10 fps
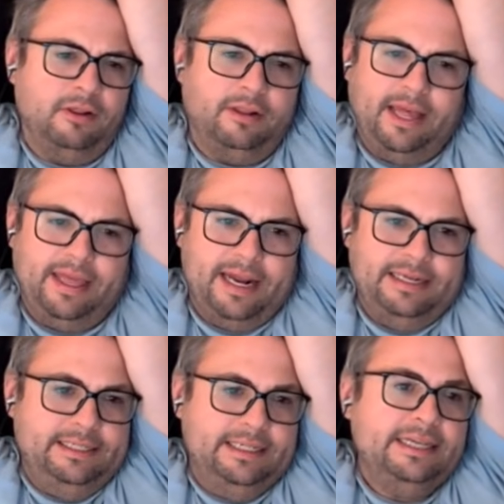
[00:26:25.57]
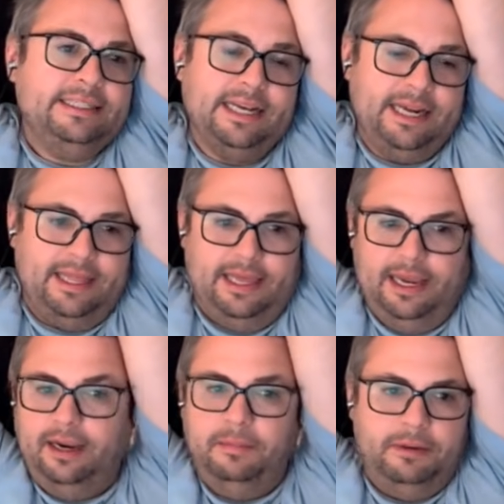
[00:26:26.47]
look like that does
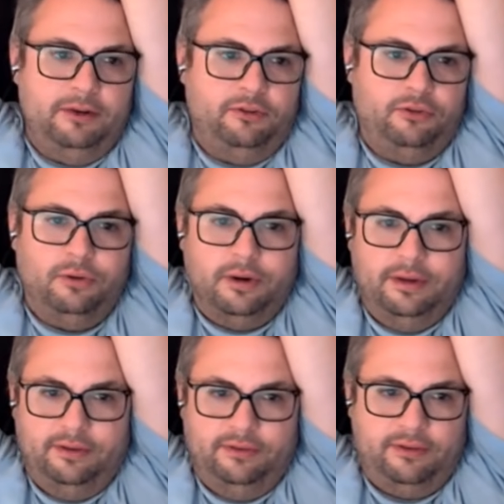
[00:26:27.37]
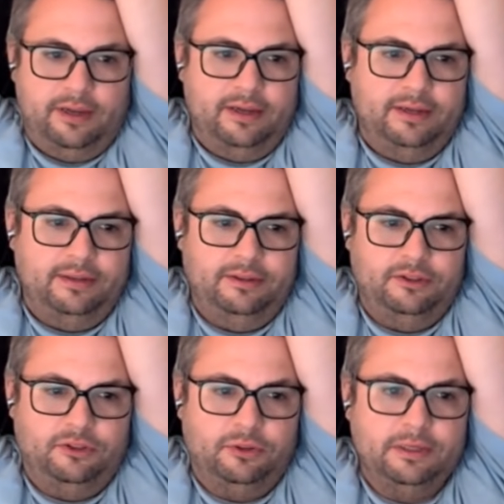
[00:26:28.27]
anything, but it sure is a
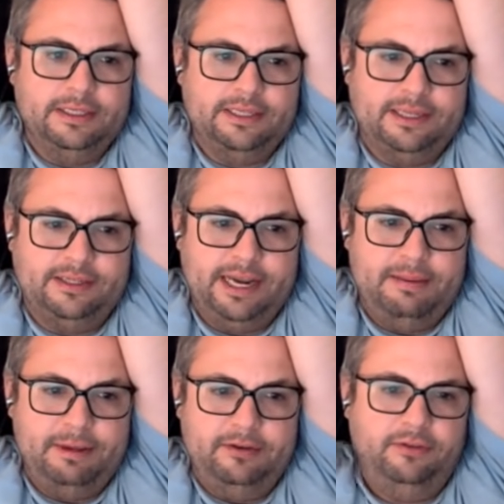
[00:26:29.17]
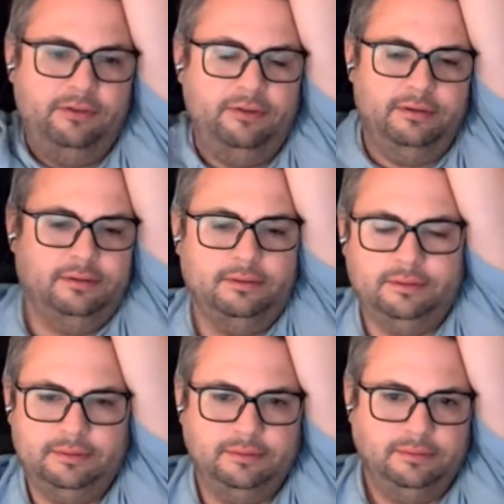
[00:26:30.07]
statement.
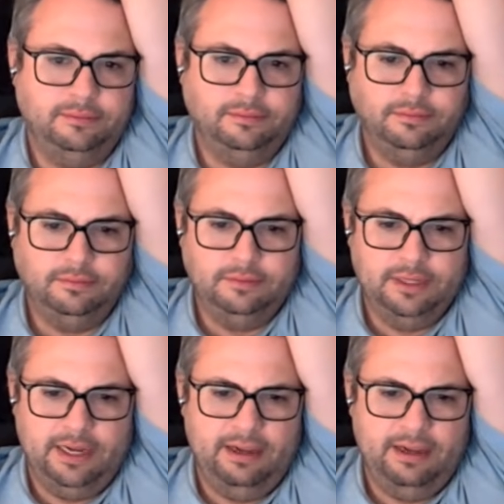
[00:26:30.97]
I